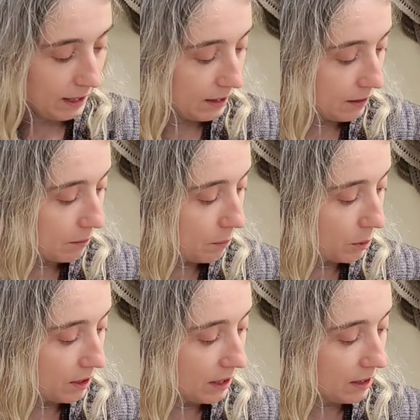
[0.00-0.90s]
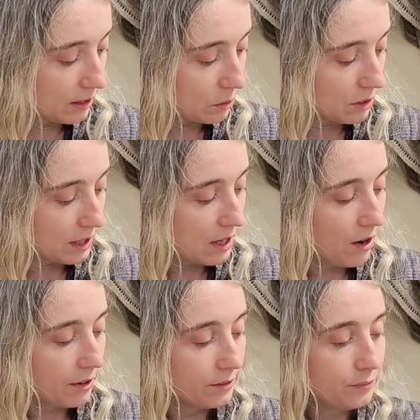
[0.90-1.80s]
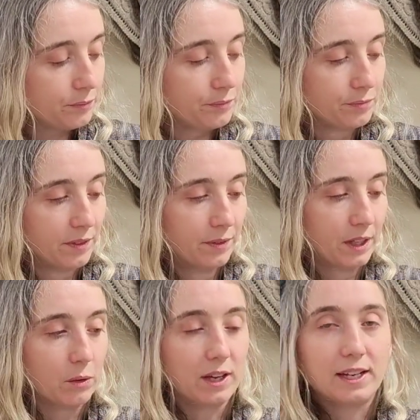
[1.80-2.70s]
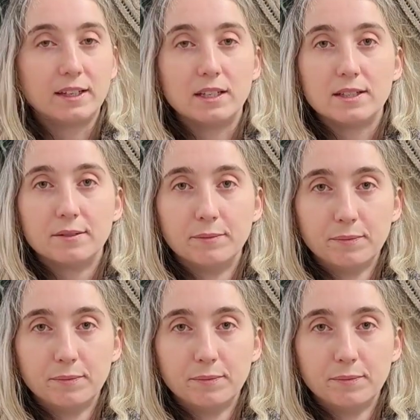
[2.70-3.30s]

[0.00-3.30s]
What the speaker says: and put it into a yarn, you get this.